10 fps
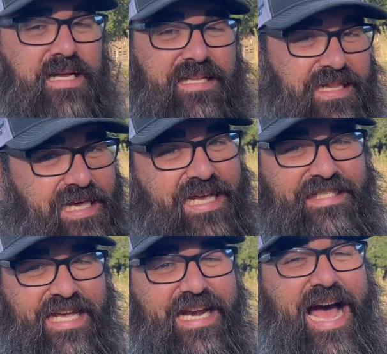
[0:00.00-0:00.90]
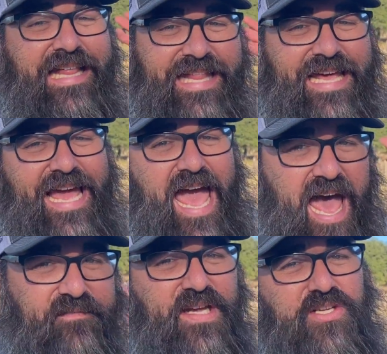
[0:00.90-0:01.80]
Like I said, I like
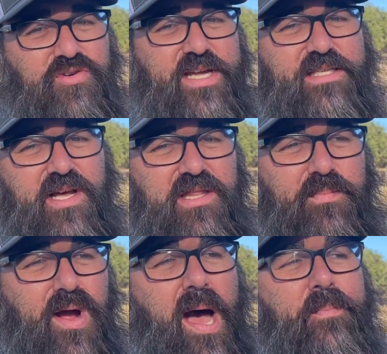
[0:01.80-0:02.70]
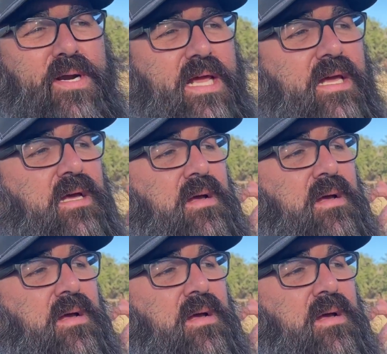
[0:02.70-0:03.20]
having trees on the property,